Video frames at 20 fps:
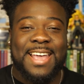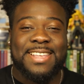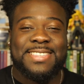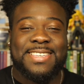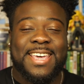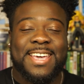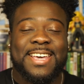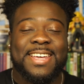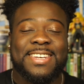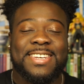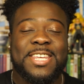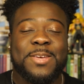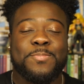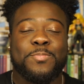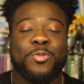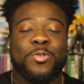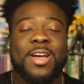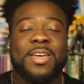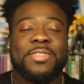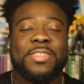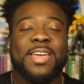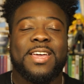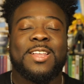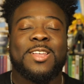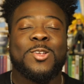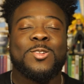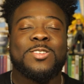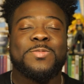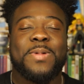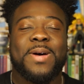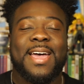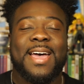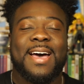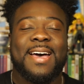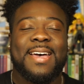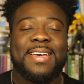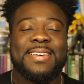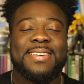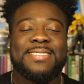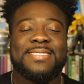take a deep breath, I close my
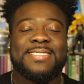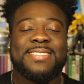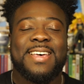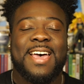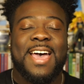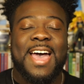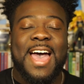eyes,